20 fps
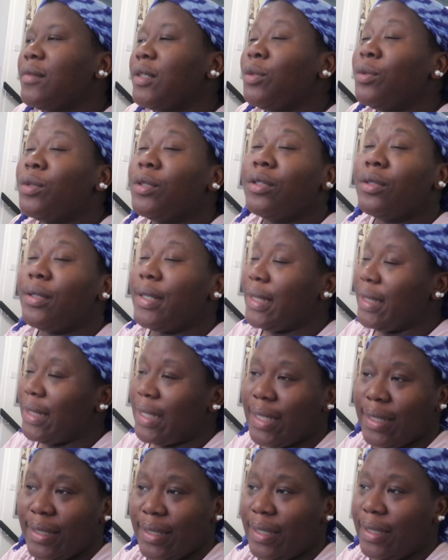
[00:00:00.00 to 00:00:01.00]
He was so
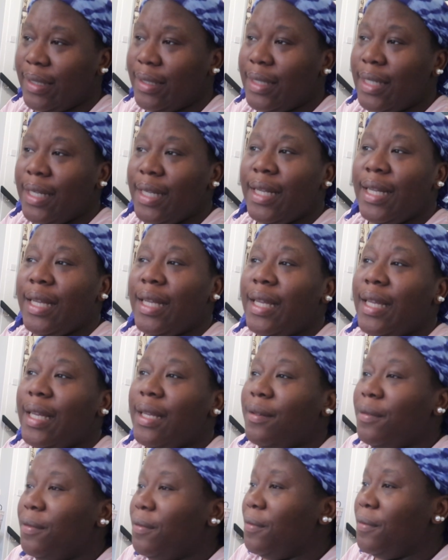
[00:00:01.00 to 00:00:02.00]
excited.
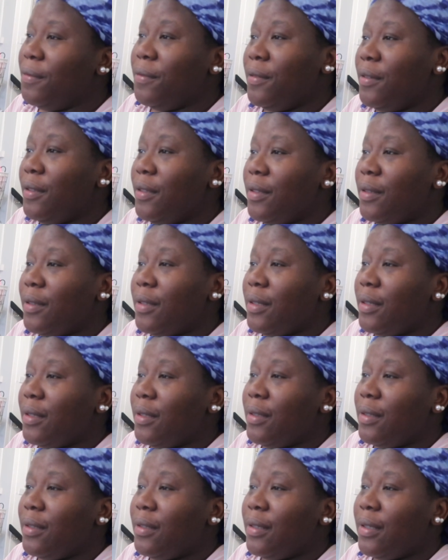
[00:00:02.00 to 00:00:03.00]
If
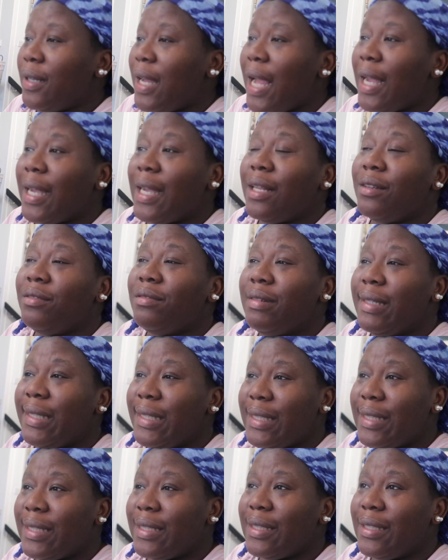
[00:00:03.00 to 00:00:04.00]
I can
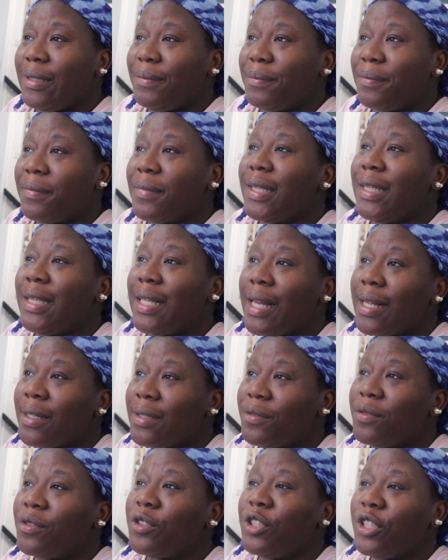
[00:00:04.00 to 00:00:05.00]
rate
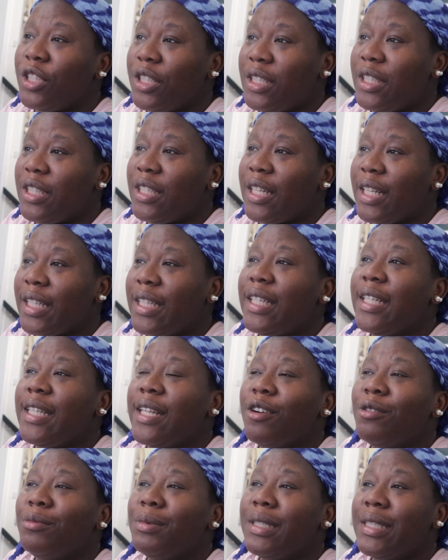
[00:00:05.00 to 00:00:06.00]
that for Jayden, I think
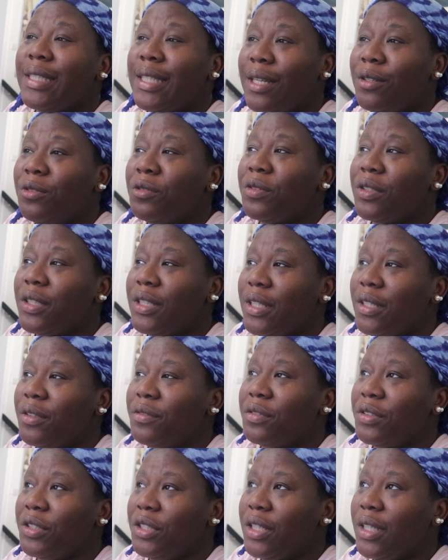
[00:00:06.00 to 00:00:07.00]
that would be 10 over 10
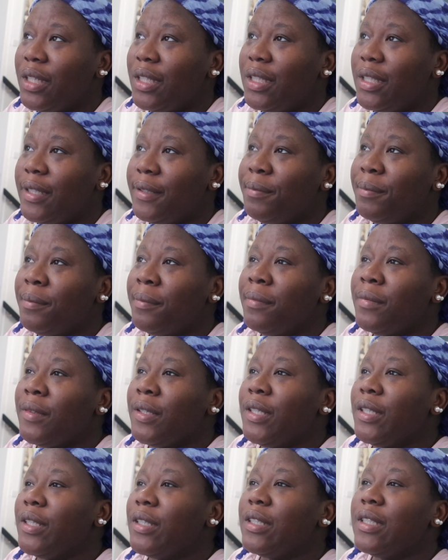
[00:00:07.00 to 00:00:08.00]
for Jayden.
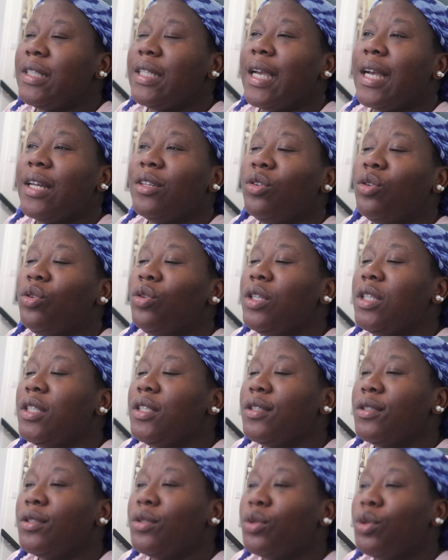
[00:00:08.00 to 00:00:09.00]
Because he had all
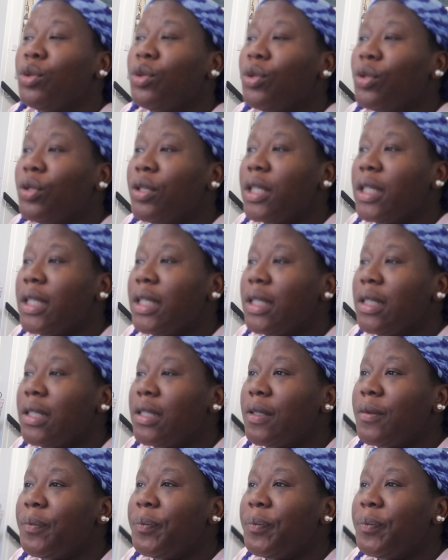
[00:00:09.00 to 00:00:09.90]
his toys.